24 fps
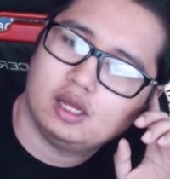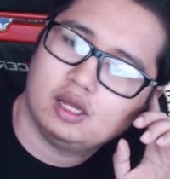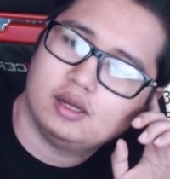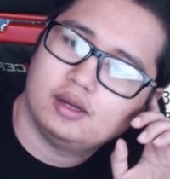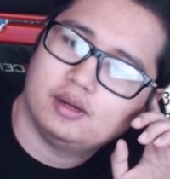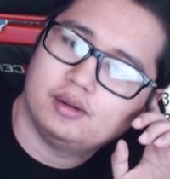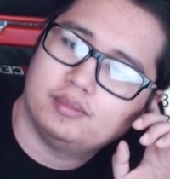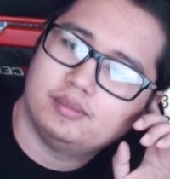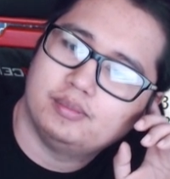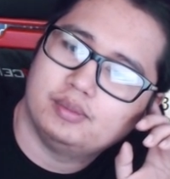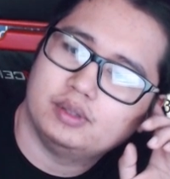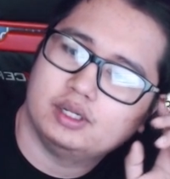
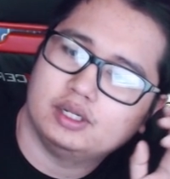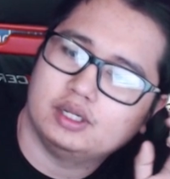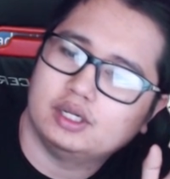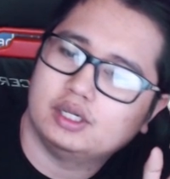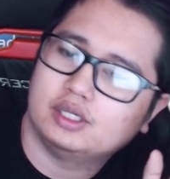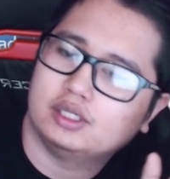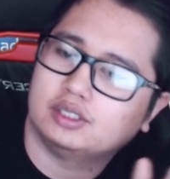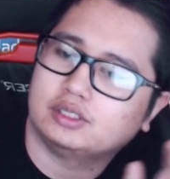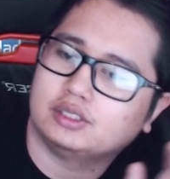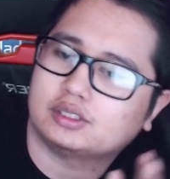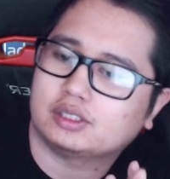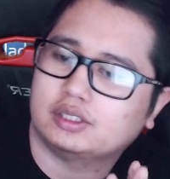
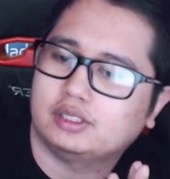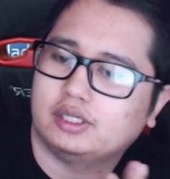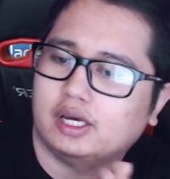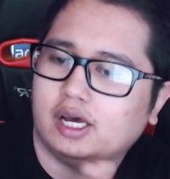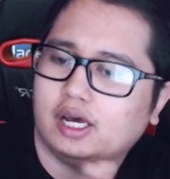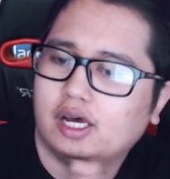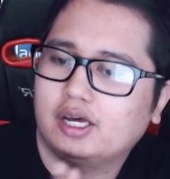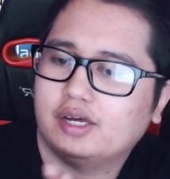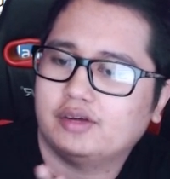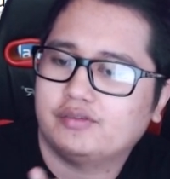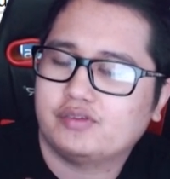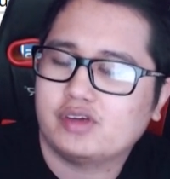But
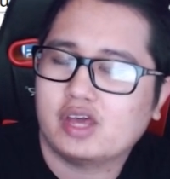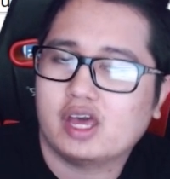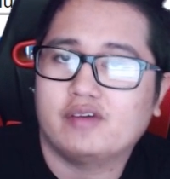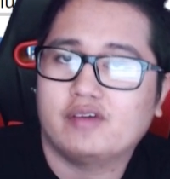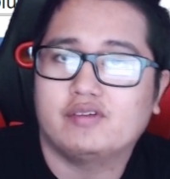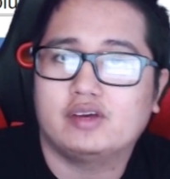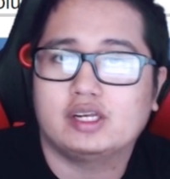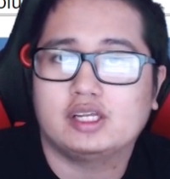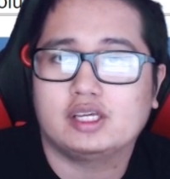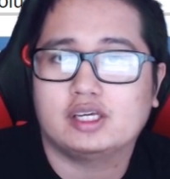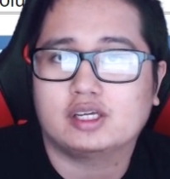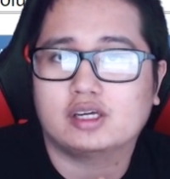yeah, if you have
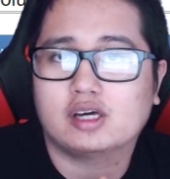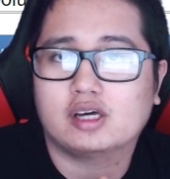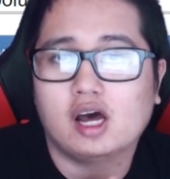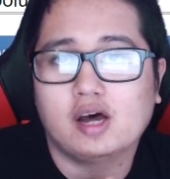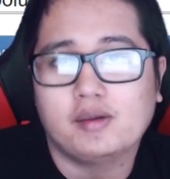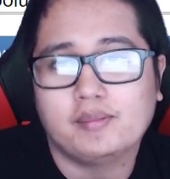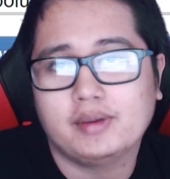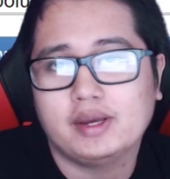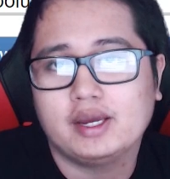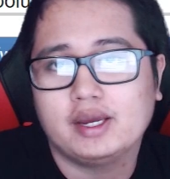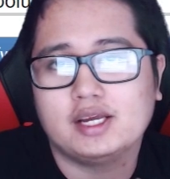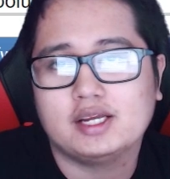any
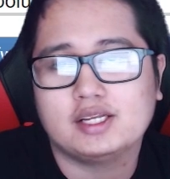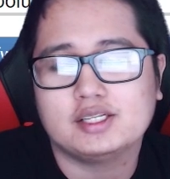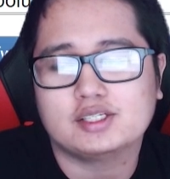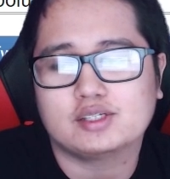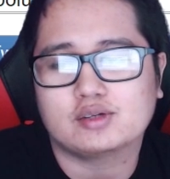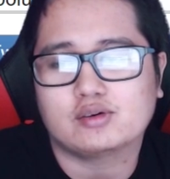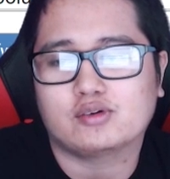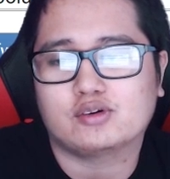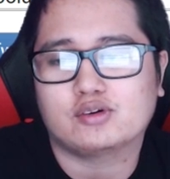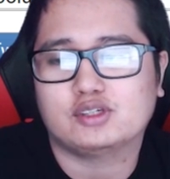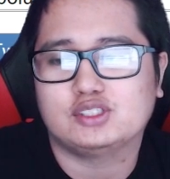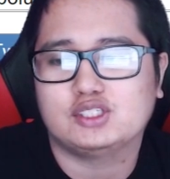comments
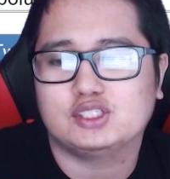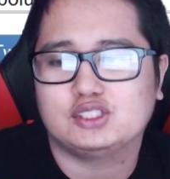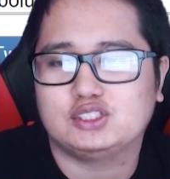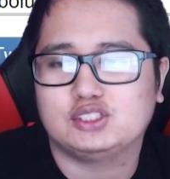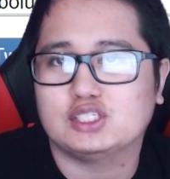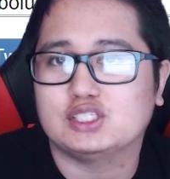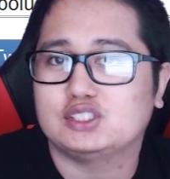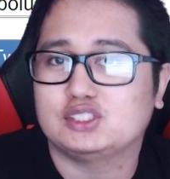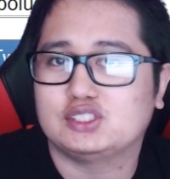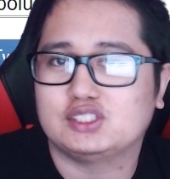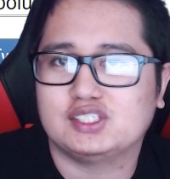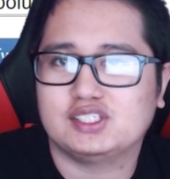or
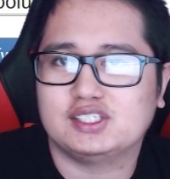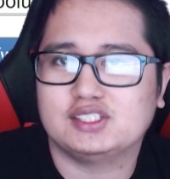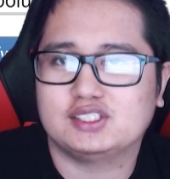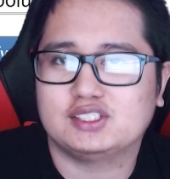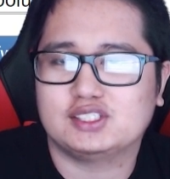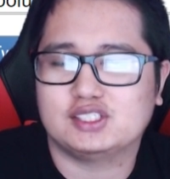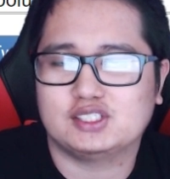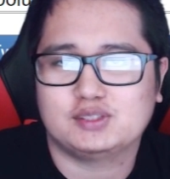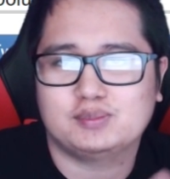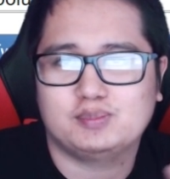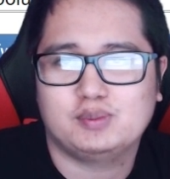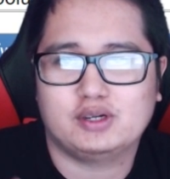suggestions,
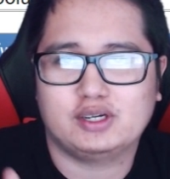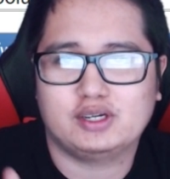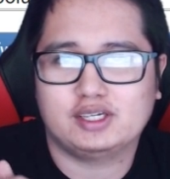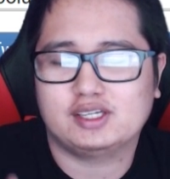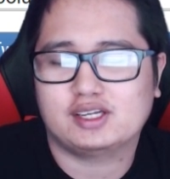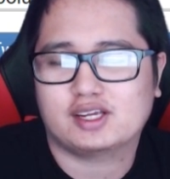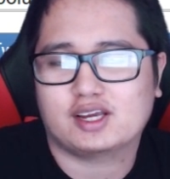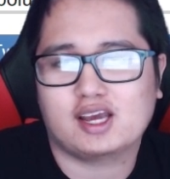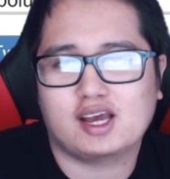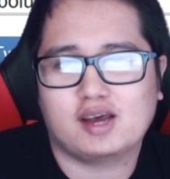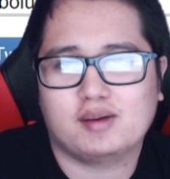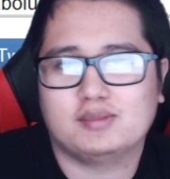just put it in
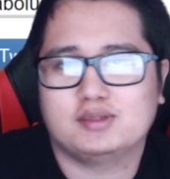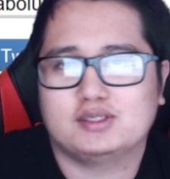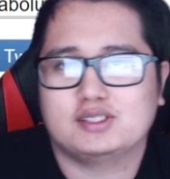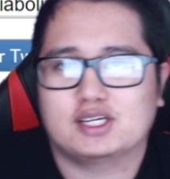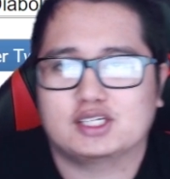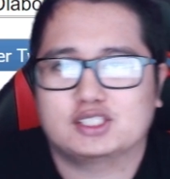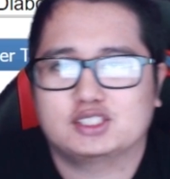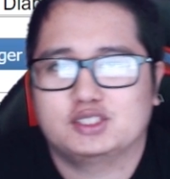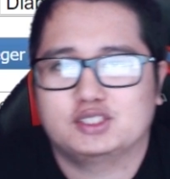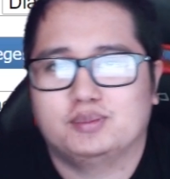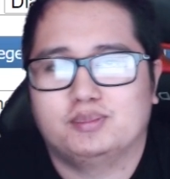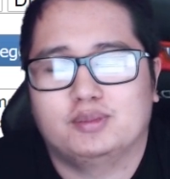the comment
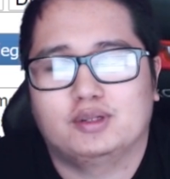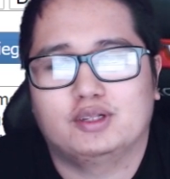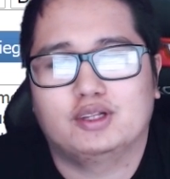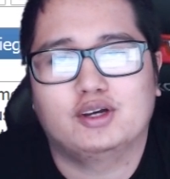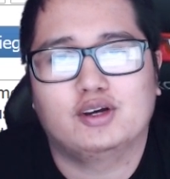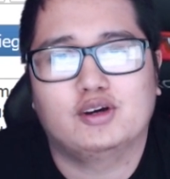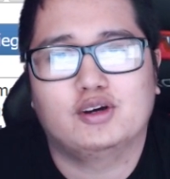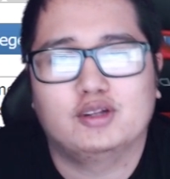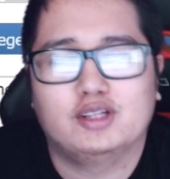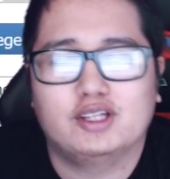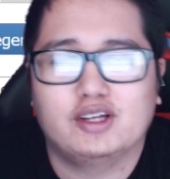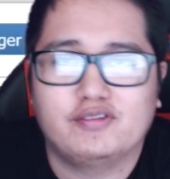section
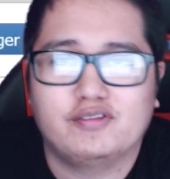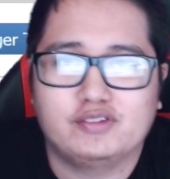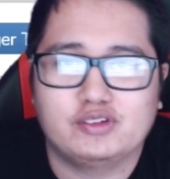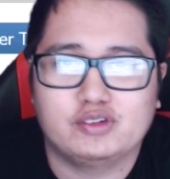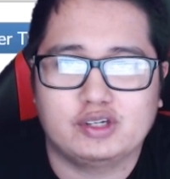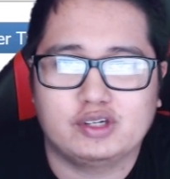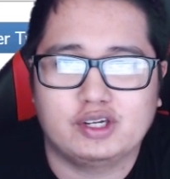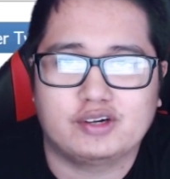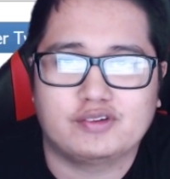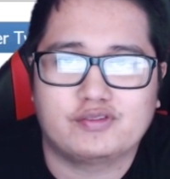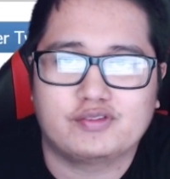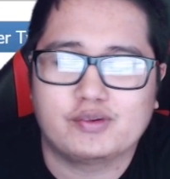below. I'd love to
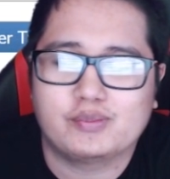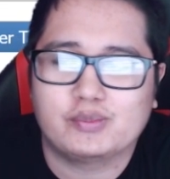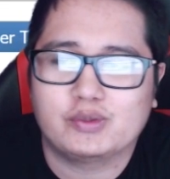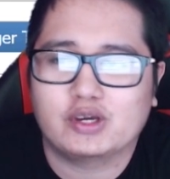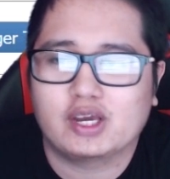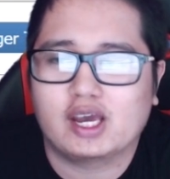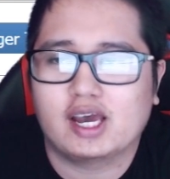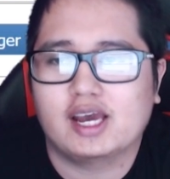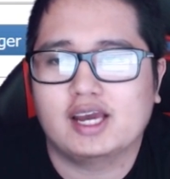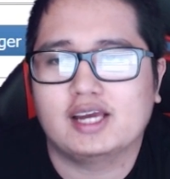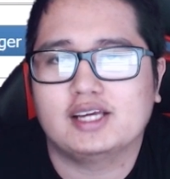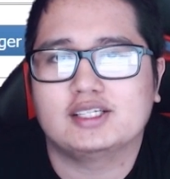hear from you
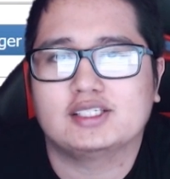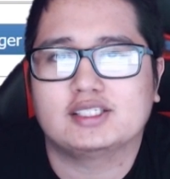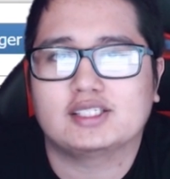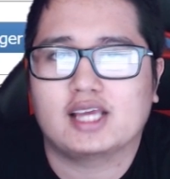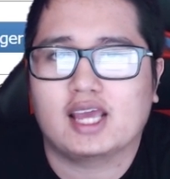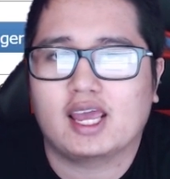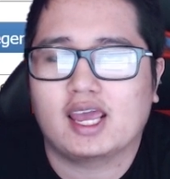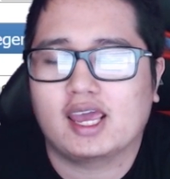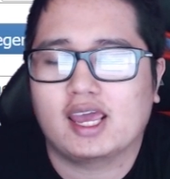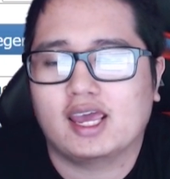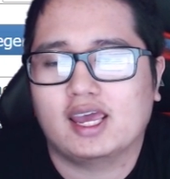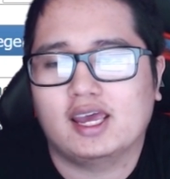guys.
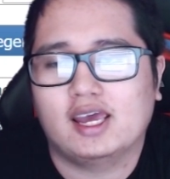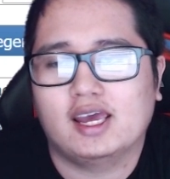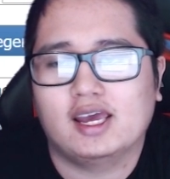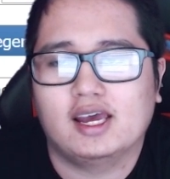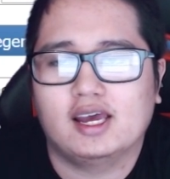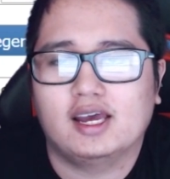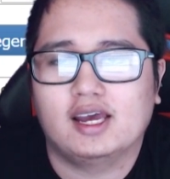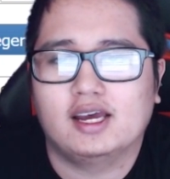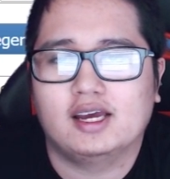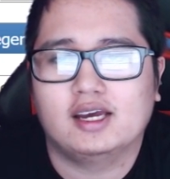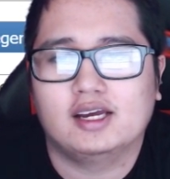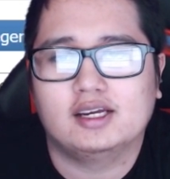
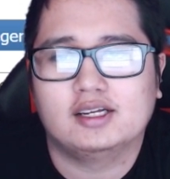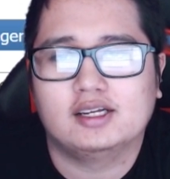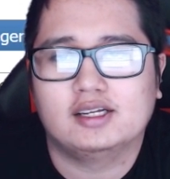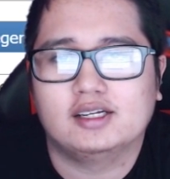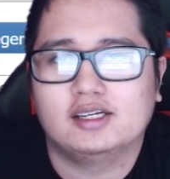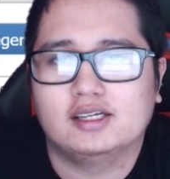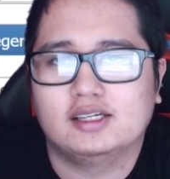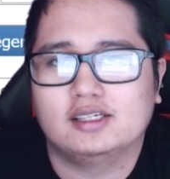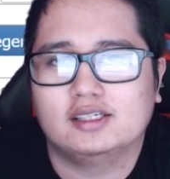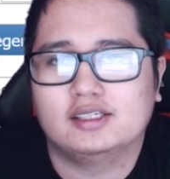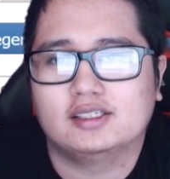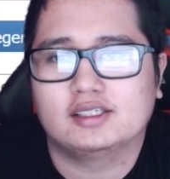
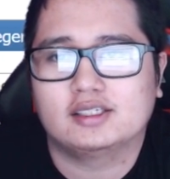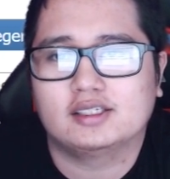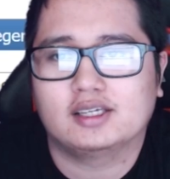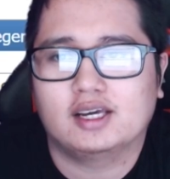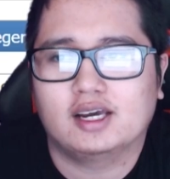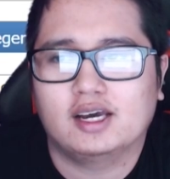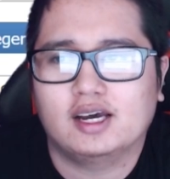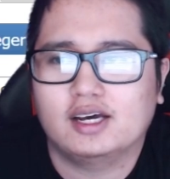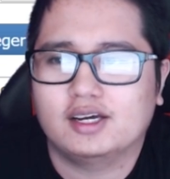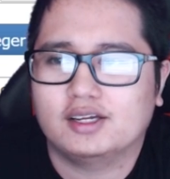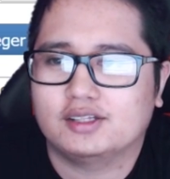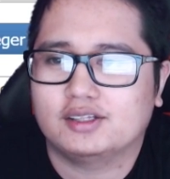And
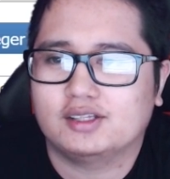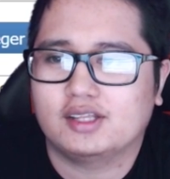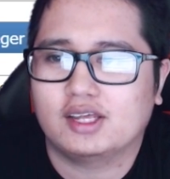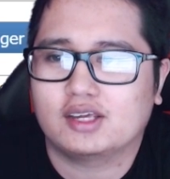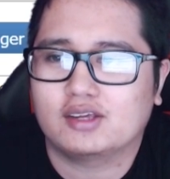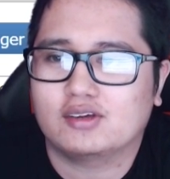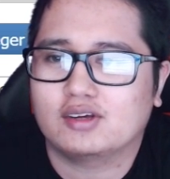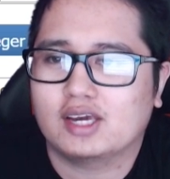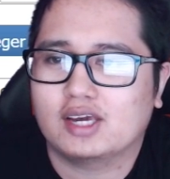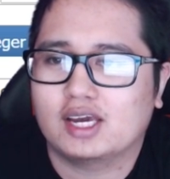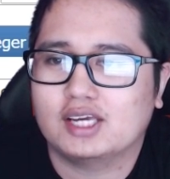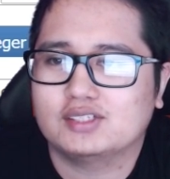yeah, thank
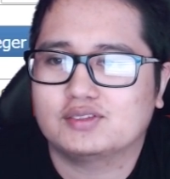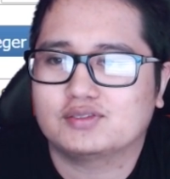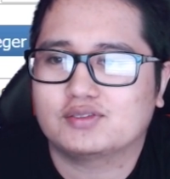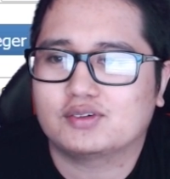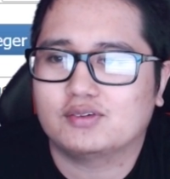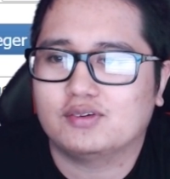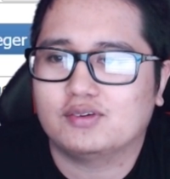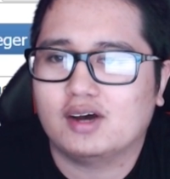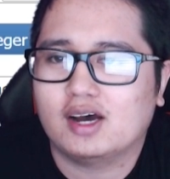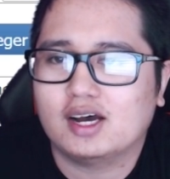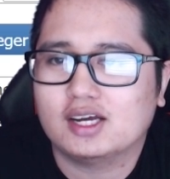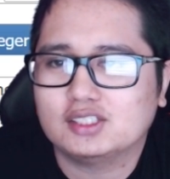you guys for
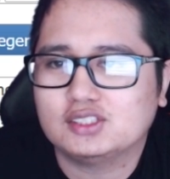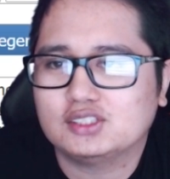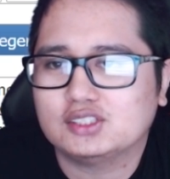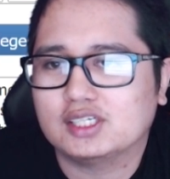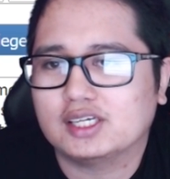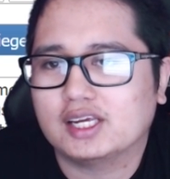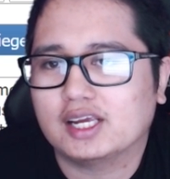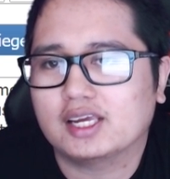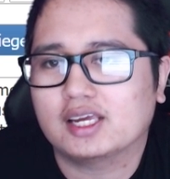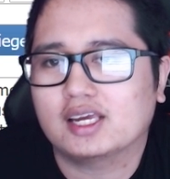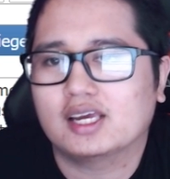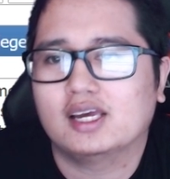
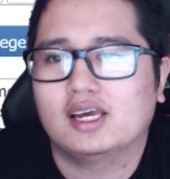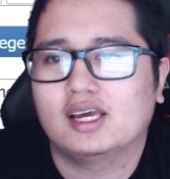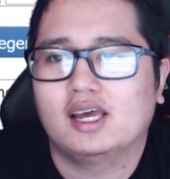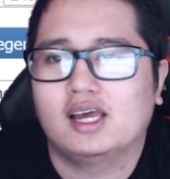watching.